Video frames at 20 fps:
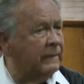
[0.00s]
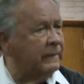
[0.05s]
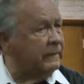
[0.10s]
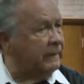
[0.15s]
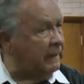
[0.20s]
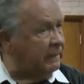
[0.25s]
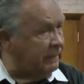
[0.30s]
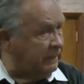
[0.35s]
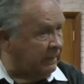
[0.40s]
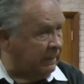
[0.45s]
a
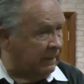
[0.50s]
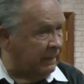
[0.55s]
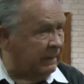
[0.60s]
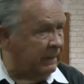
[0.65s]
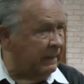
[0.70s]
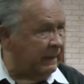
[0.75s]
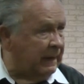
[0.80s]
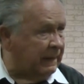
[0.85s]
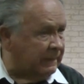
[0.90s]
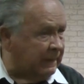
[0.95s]
sister
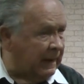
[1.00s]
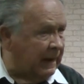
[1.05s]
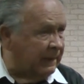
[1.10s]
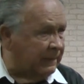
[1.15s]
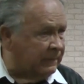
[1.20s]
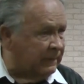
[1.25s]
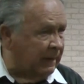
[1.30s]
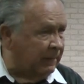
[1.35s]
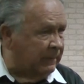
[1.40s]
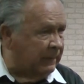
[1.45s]
that's
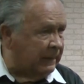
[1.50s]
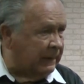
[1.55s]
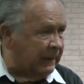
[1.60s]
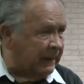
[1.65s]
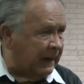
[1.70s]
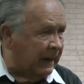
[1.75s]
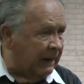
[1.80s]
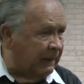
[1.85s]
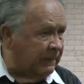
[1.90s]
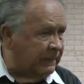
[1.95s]
not subject
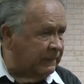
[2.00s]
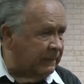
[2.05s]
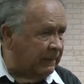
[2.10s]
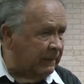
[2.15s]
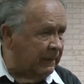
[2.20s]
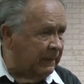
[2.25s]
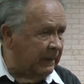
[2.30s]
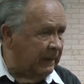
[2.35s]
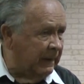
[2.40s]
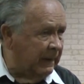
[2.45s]
to counsel,
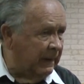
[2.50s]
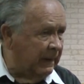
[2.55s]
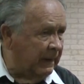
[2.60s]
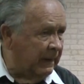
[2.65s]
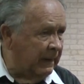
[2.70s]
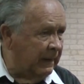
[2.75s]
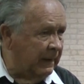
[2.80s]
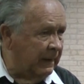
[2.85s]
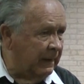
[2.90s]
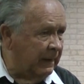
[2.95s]

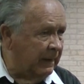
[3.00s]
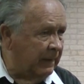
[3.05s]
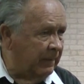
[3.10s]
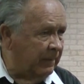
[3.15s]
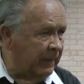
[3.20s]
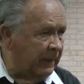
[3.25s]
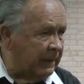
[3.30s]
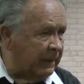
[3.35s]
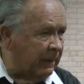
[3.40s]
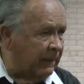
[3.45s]

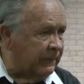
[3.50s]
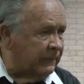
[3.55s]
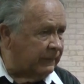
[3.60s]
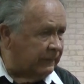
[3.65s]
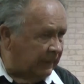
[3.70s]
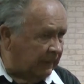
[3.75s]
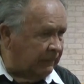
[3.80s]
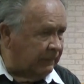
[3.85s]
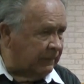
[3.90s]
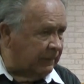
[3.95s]
because
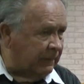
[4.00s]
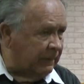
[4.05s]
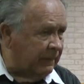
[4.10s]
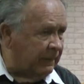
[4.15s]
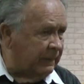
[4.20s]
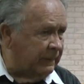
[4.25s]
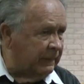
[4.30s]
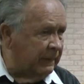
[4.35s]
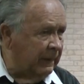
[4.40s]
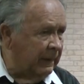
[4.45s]

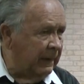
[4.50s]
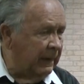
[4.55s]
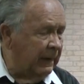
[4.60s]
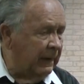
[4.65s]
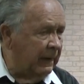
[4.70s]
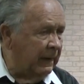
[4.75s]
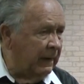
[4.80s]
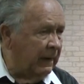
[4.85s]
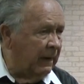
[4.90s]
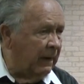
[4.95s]
sisters
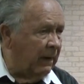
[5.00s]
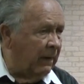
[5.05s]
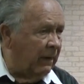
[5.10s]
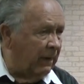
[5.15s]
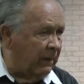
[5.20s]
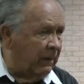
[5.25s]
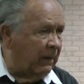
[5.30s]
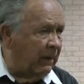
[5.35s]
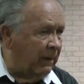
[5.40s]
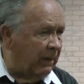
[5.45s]

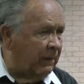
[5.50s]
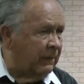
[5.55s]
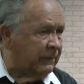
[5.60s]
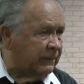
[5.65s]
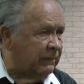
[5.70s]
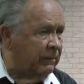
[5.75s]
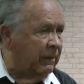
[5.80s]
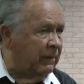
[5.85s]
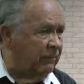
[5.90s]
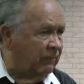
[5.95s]
are
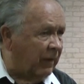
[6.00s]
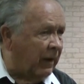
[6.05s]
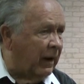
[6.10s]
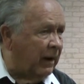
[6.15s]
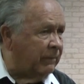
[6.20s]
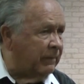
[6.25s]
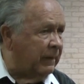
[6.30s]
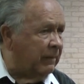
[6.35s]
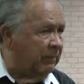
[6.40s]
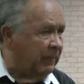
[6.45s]
also
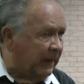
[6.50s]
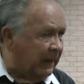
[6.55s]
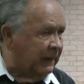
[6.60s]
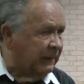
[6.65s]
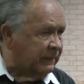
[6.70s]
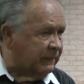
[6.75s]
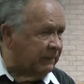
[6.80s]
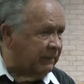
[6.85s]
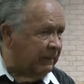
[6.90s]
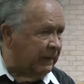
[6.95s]
involved in
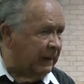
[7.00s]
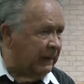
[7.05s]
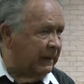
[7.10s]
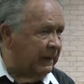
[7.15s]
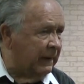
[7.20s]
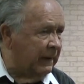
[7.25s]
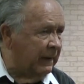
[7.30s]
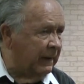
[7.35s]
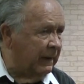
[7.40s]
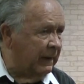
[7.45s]
ministry
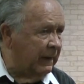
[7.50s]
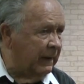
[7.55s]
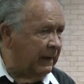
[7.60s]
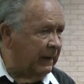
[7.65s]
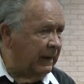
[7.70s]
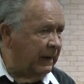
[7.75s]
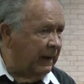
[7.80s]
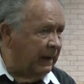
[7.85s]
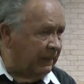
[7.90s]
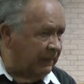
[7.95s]

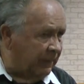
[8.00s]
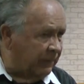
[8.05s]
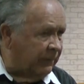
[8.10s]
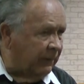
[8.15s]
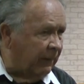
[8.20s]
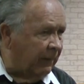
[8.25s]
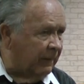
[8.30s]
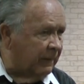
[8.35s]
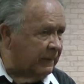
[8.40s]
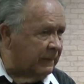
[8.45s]
in the
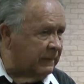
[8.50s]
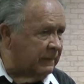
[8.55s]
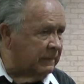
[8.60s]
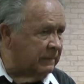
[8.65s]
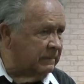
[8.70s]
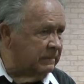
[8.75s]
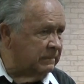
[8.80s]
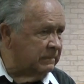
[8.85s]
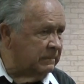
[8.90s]
church.